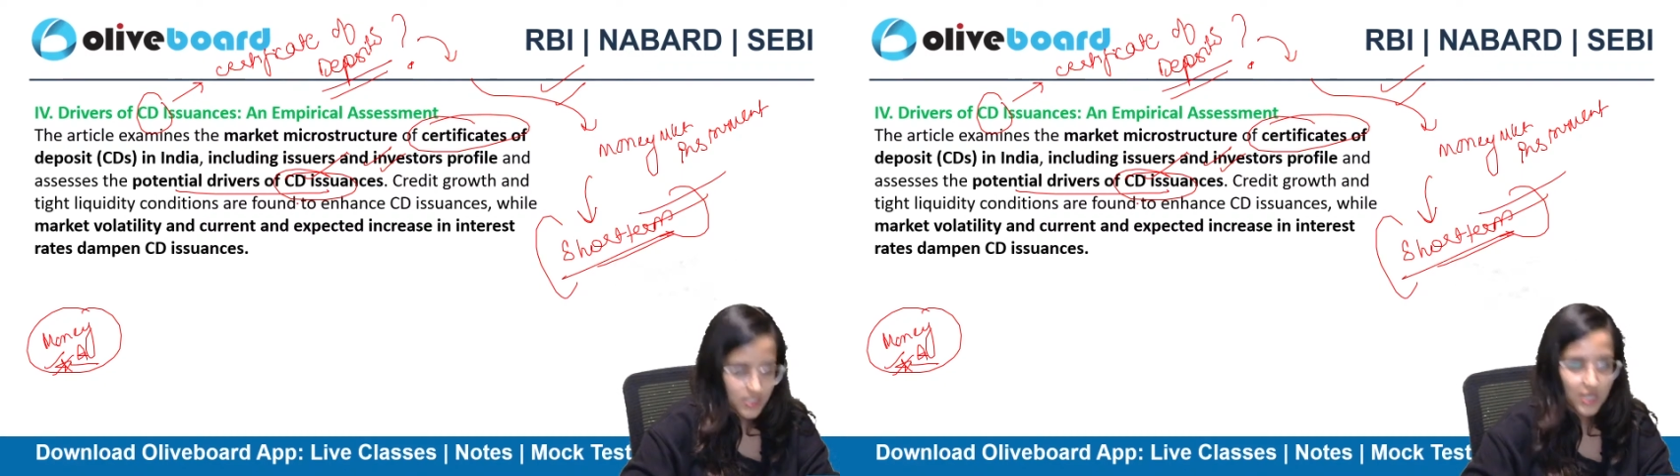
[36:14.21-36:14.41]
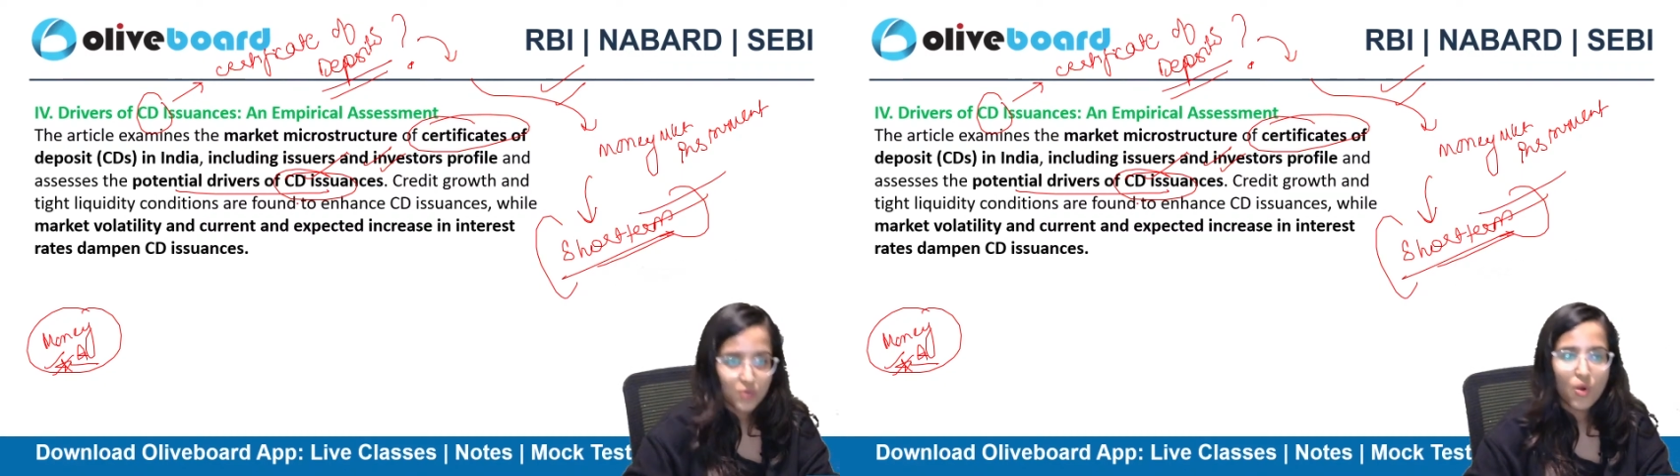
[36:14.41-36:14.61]

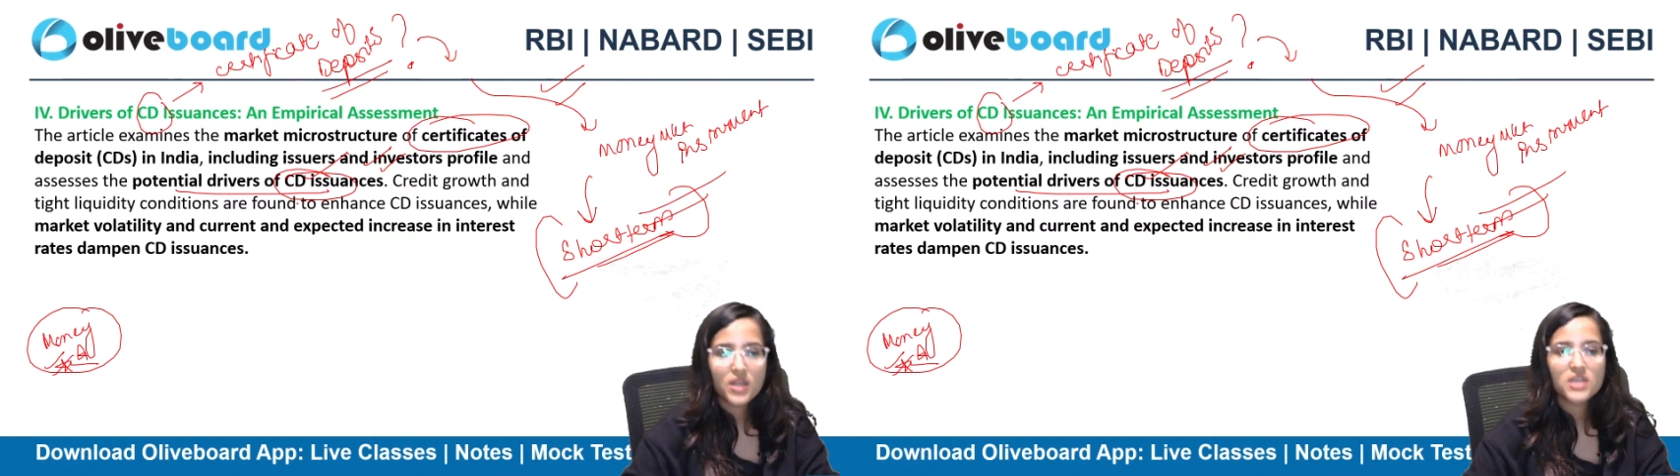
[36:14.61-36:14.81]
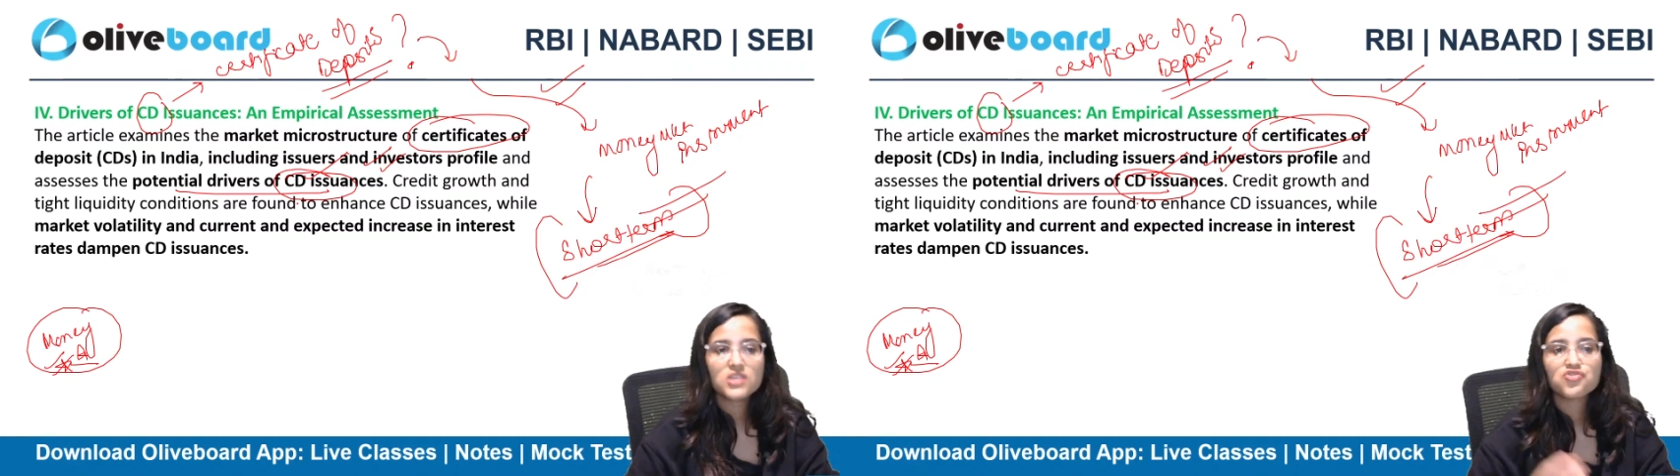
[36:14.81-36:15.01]
that
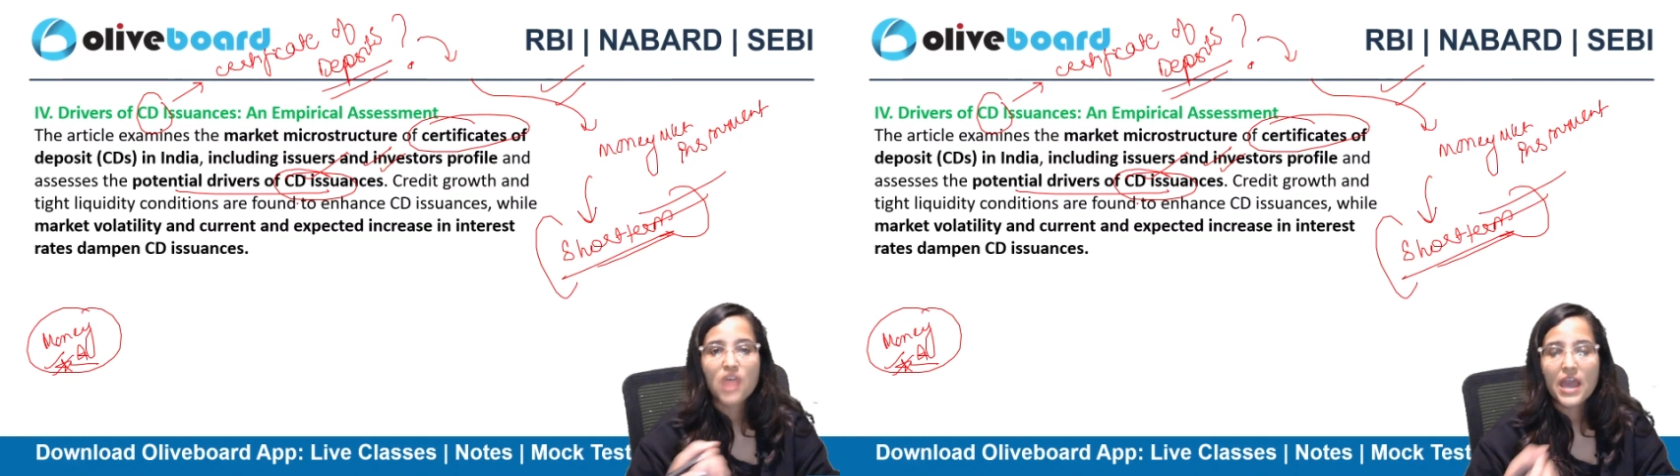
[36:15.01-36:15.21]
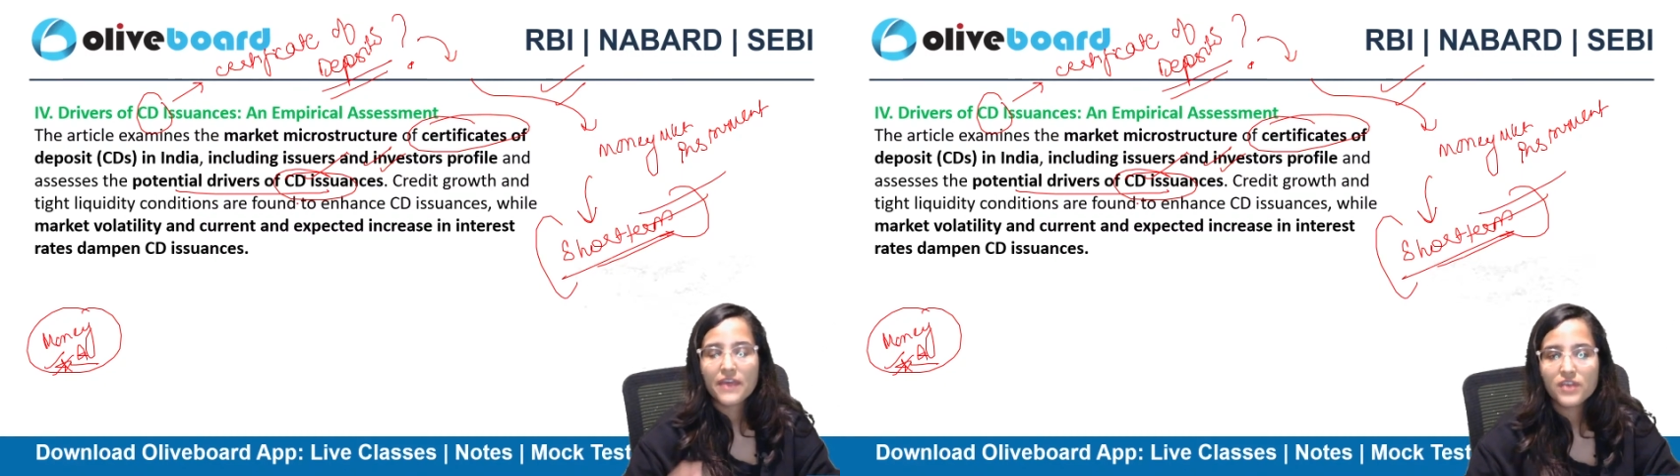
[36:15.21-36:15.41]
what is
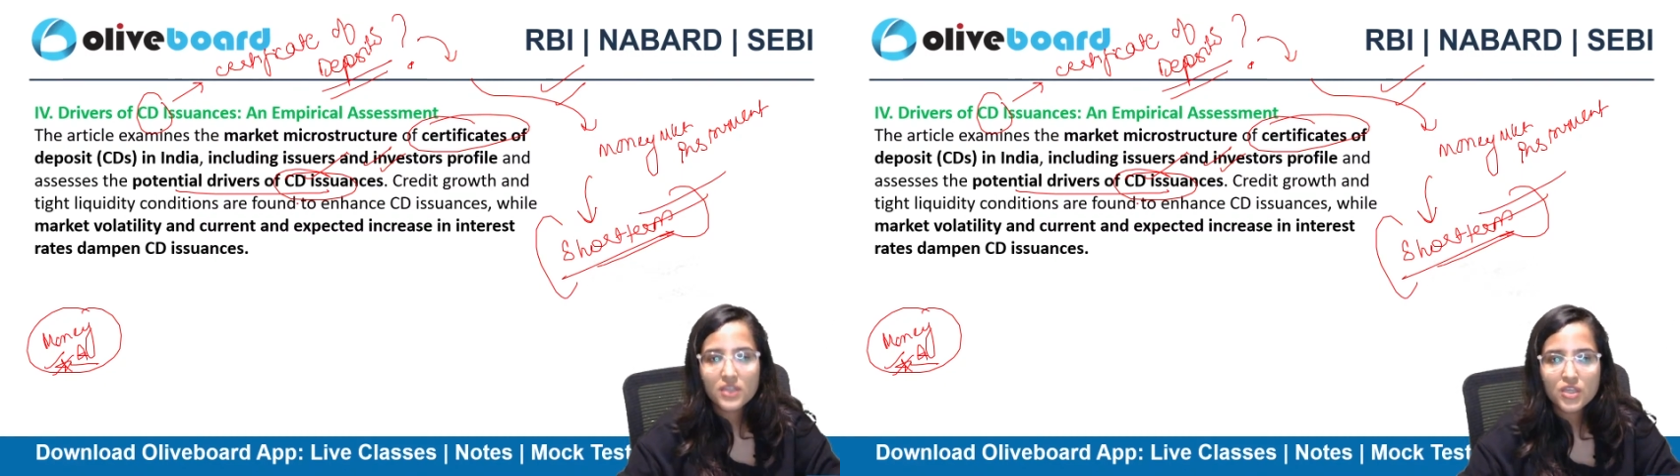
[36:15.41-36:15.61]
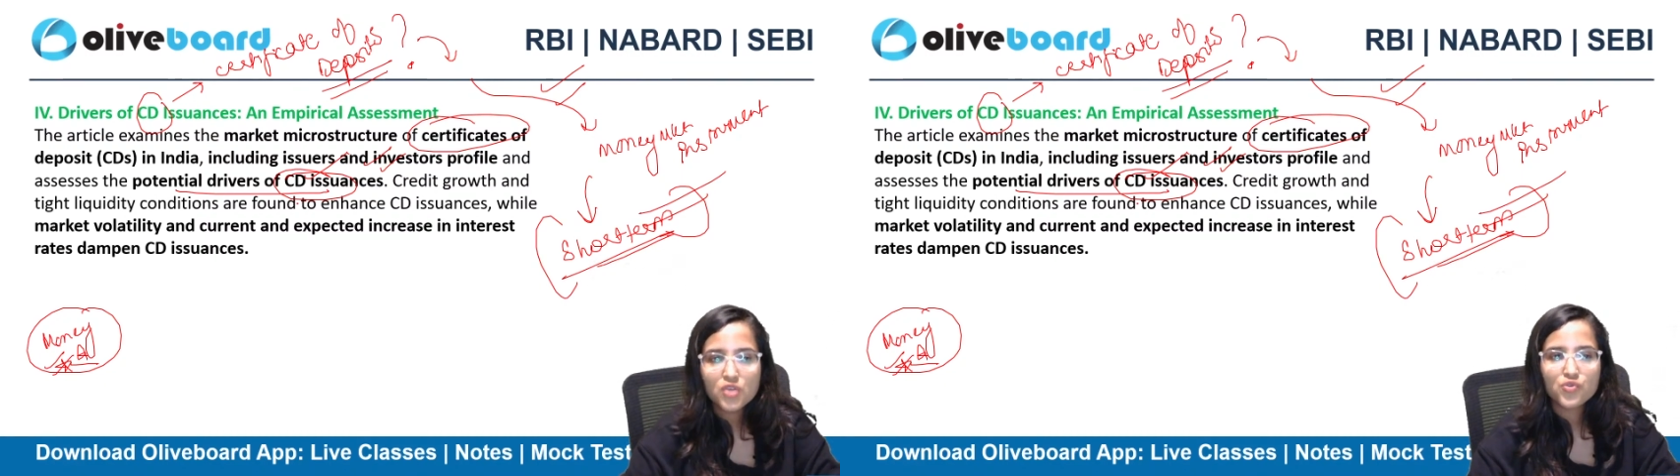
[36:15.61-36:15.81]
driving
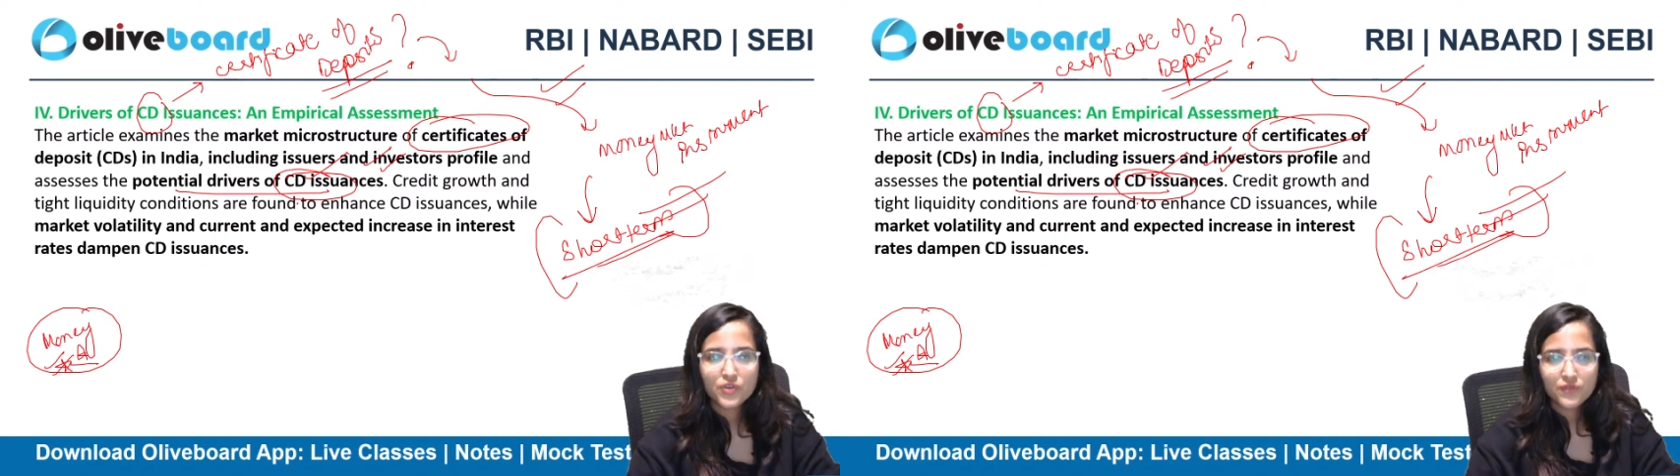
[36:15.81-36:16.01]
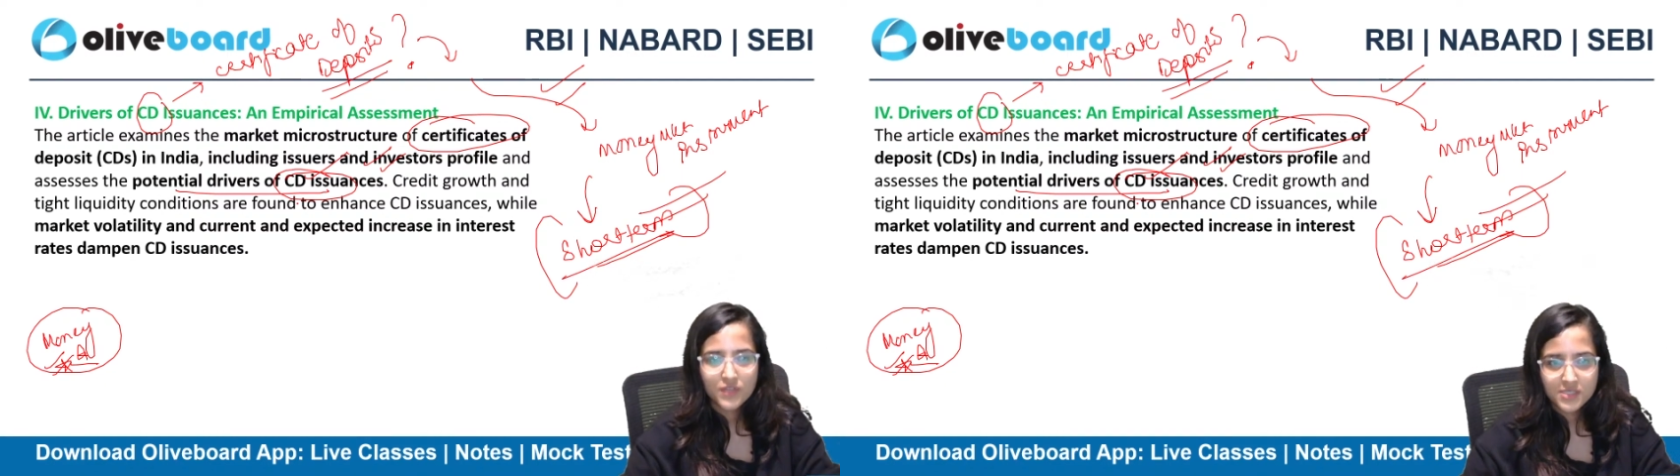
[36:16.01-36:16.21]
the use
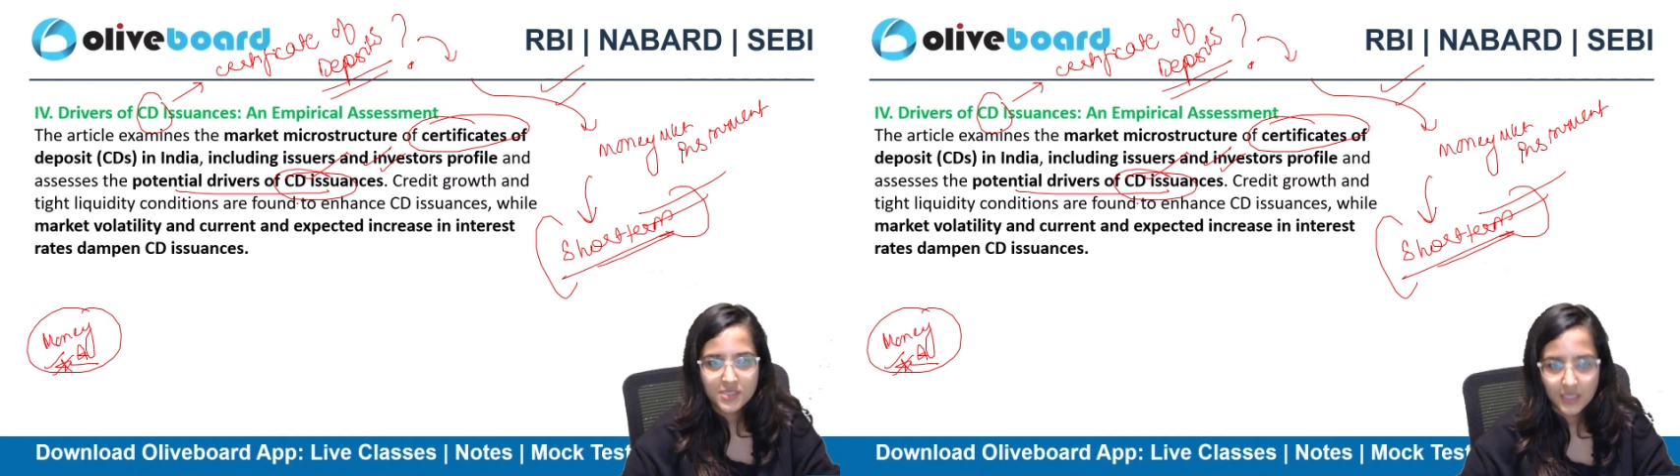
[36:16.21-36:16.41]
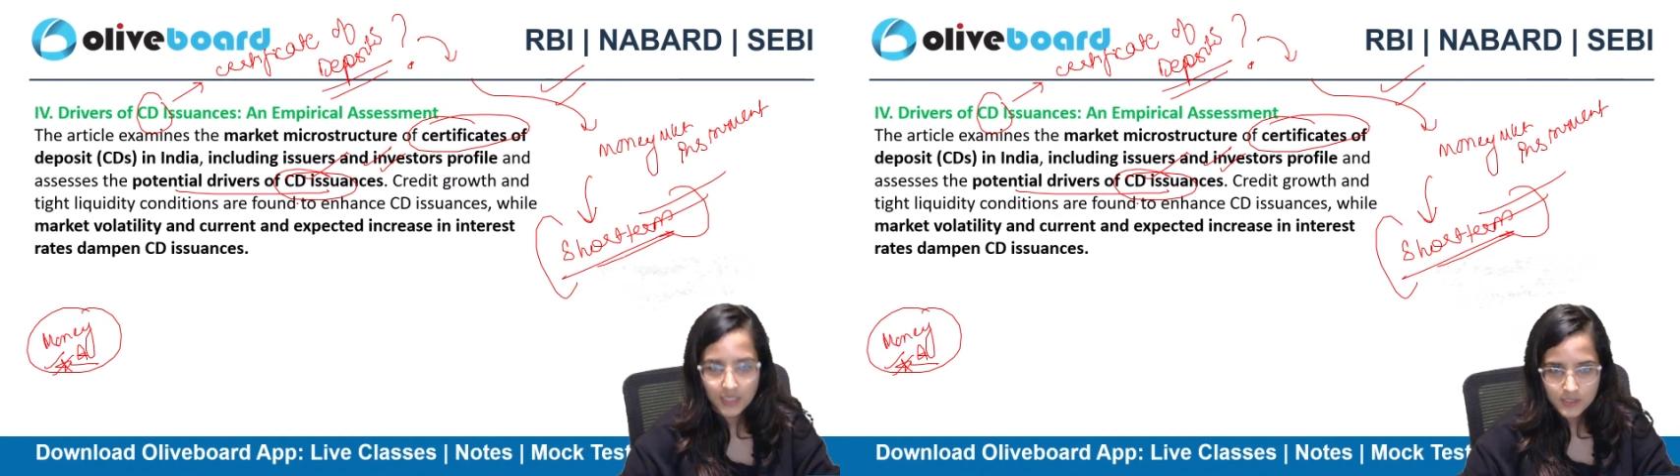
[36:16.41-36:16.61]
of these
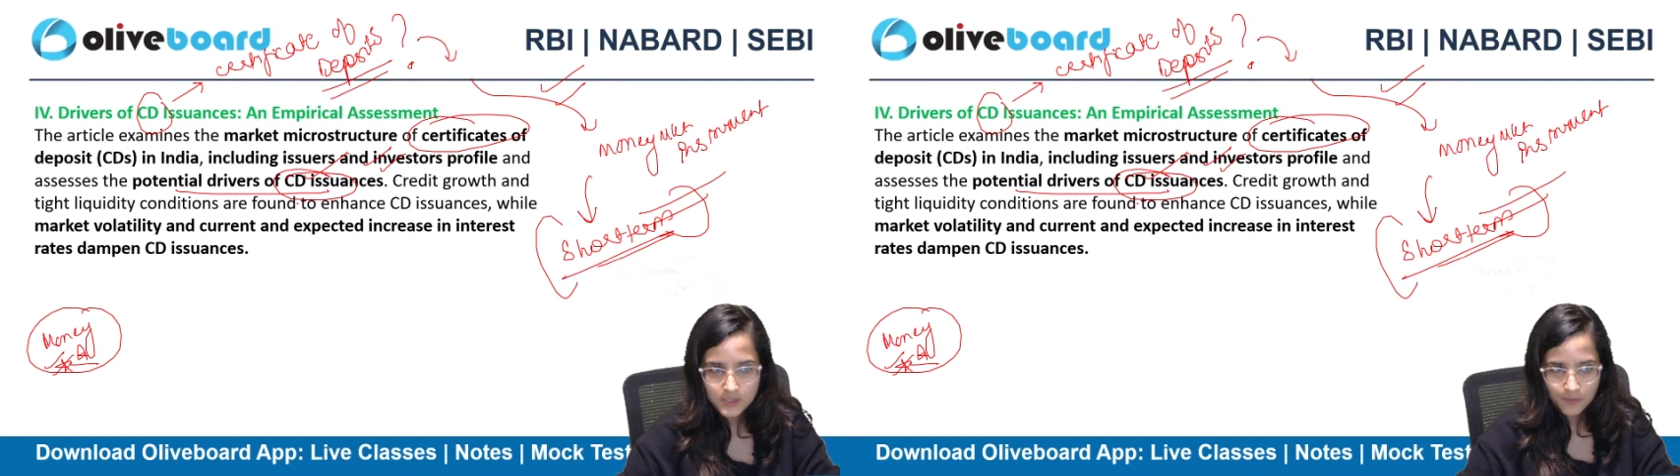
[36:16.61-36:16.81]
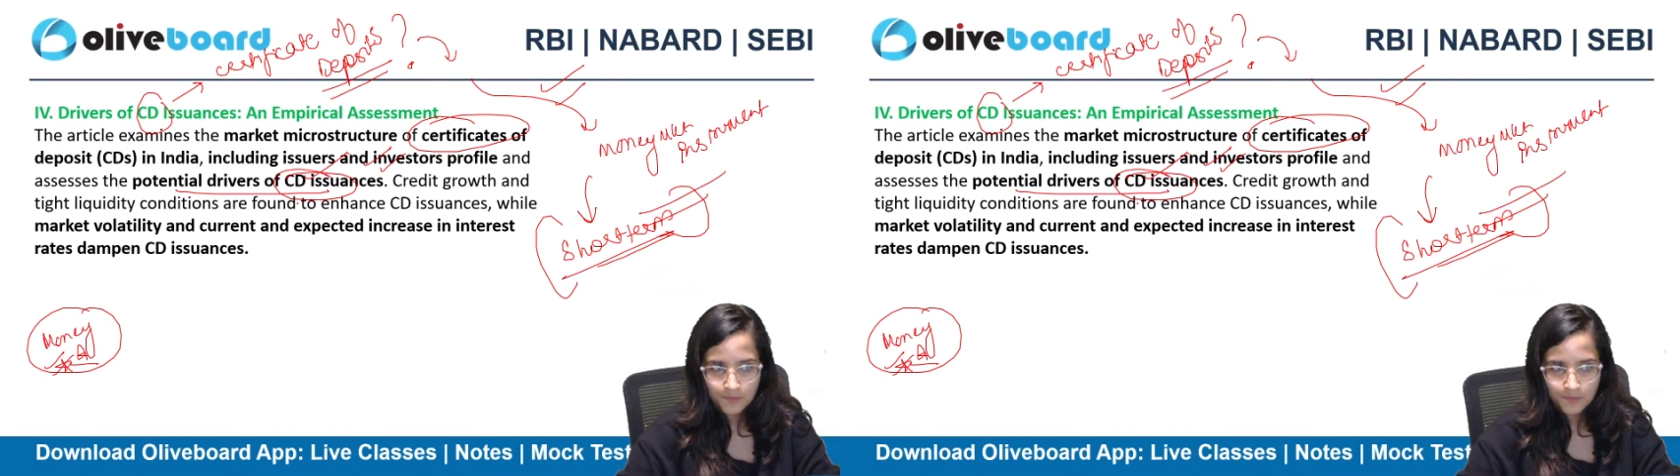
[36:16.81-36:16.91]
CDs.